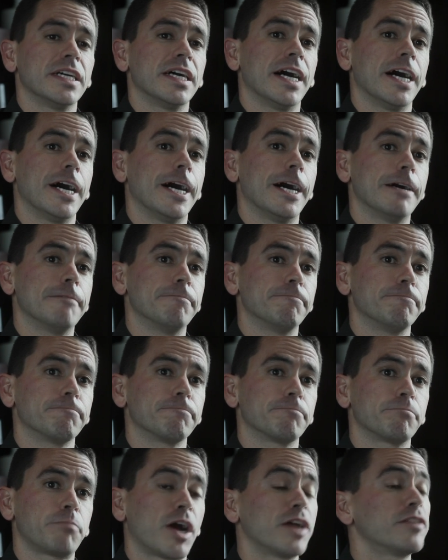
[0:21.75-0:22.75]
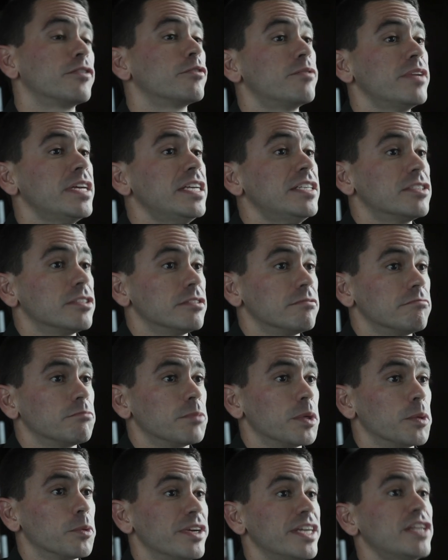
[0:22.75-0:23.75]
Part of the reason
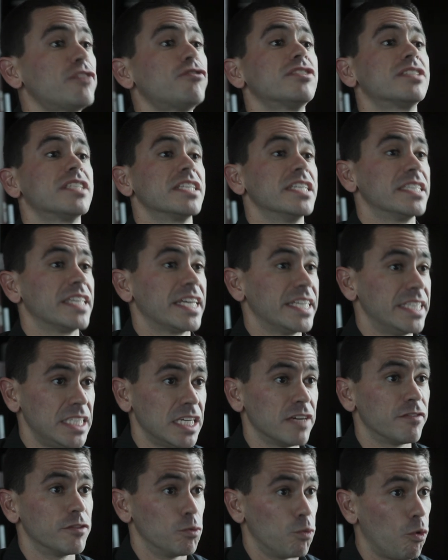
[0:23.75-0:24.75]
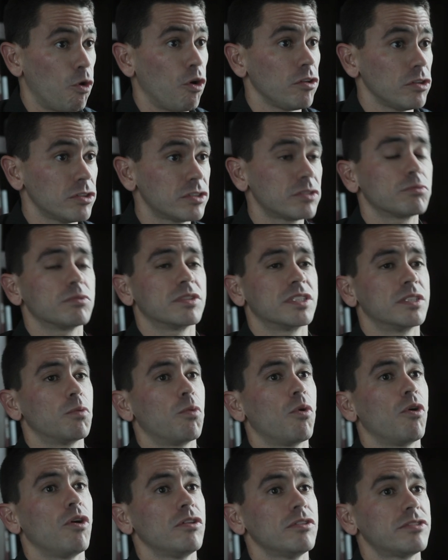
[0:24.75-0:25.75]
we were interested in the idea of the walls was the
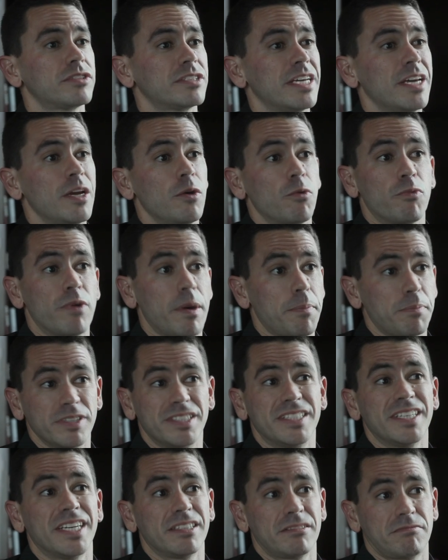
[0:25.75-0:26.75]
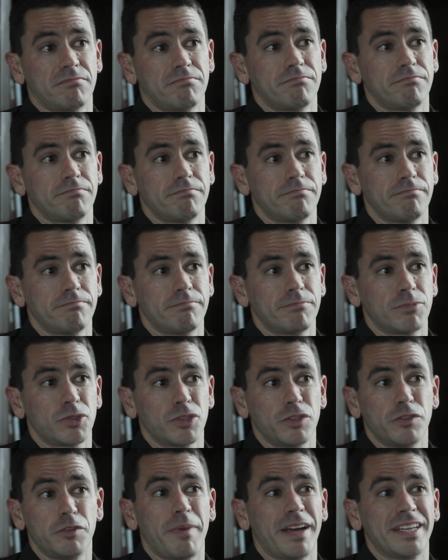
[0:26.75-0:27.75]
walls represent,
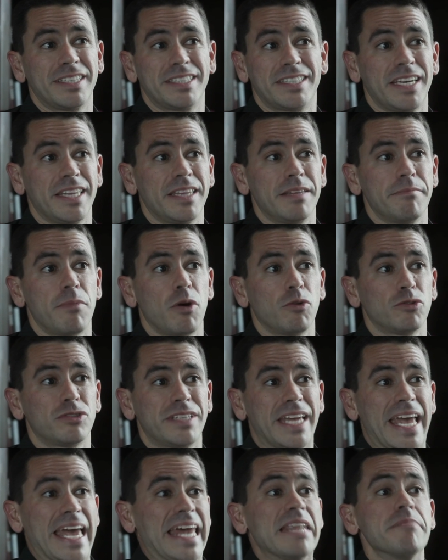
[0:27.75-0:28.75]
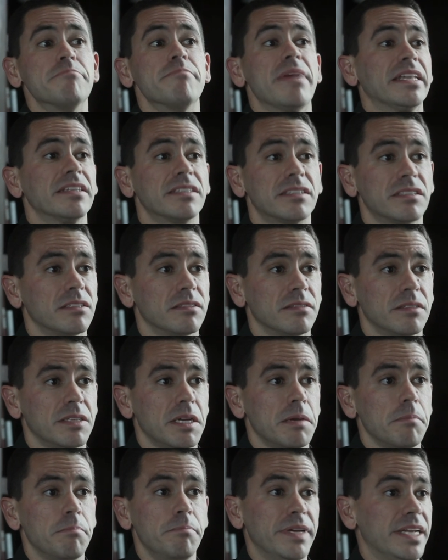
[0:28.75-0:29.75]
so you might say, the most elemental
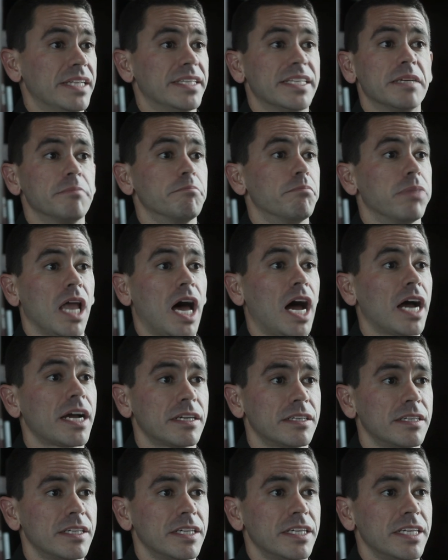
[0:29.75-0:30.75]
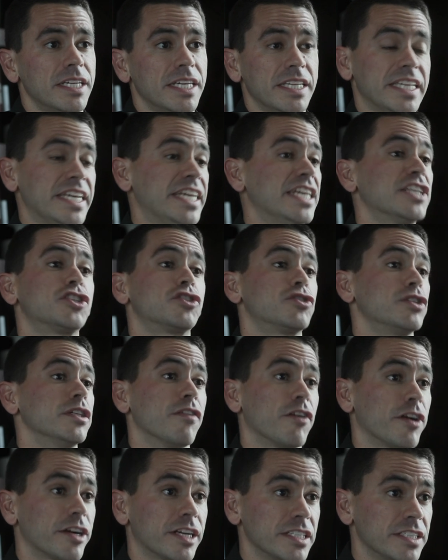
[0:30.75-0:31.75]
building block in the history
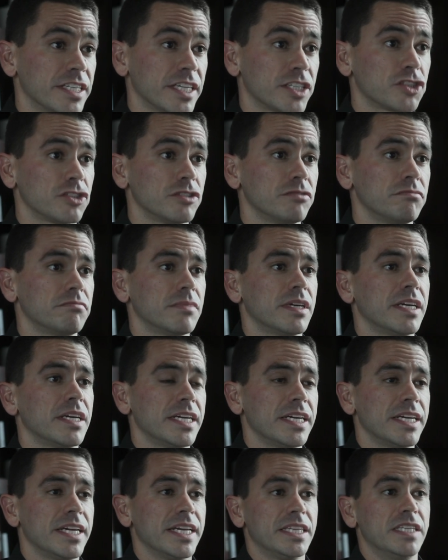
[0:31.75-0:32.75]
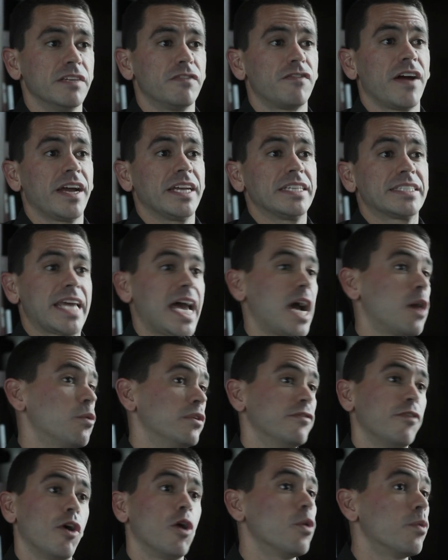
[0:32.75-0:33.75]
of architecture. It defines how
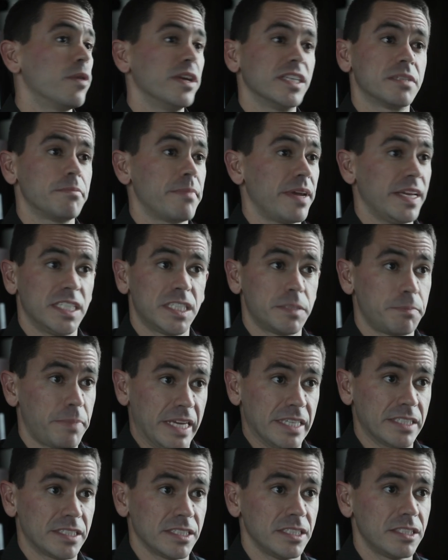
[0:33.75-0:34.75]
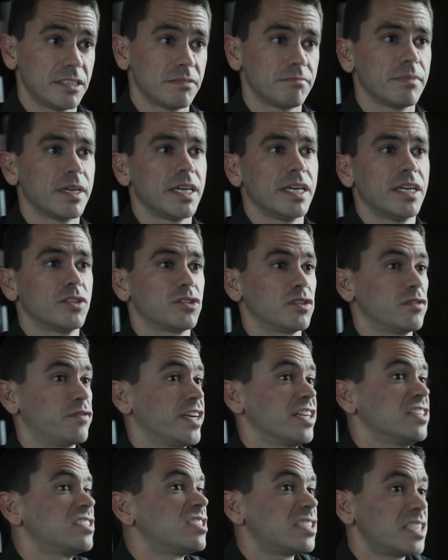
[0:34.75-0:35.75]
we've always made spaces. It's a
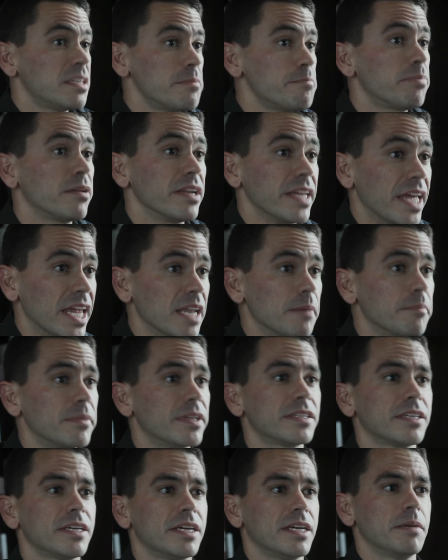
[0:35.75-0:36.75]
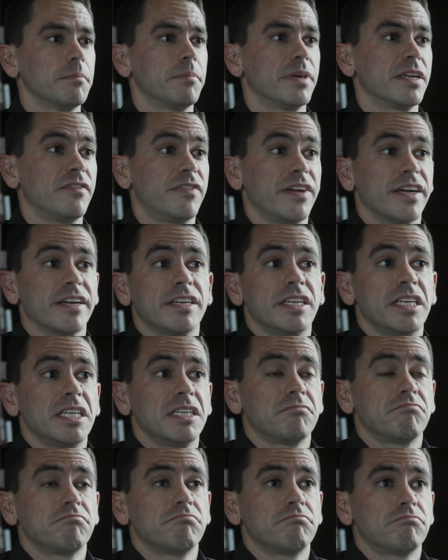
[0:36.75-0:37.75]
very simple element, but a
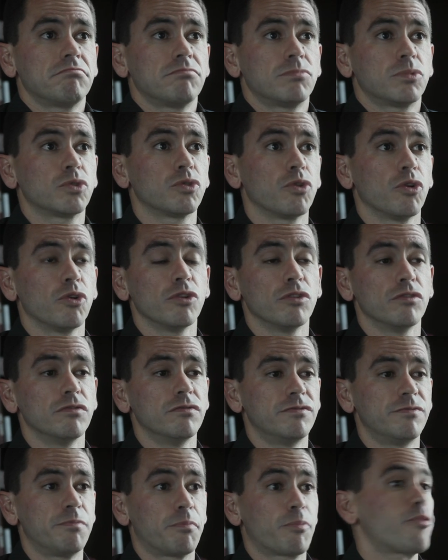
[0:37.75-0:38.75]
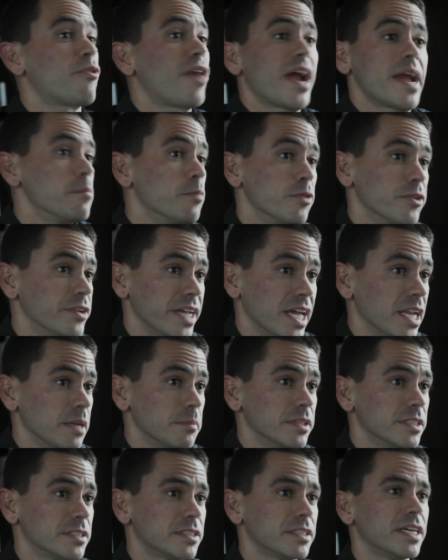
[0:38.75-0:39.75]
very sort of primary
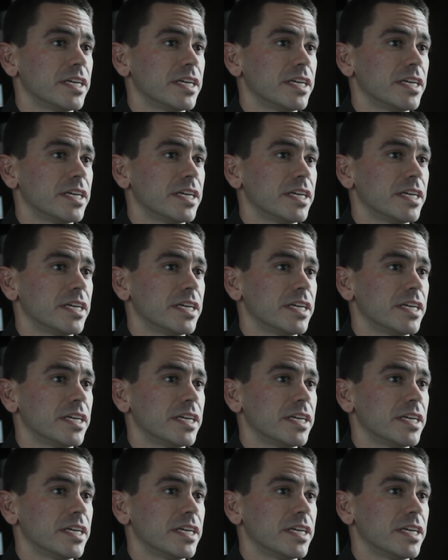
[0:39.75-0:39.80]
element.